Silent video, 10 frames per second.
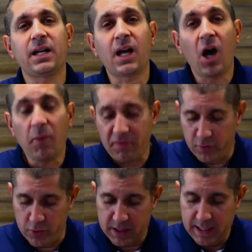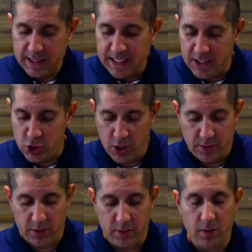to comfort each
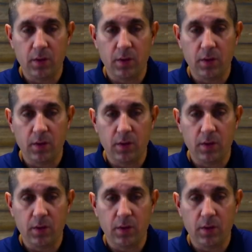other.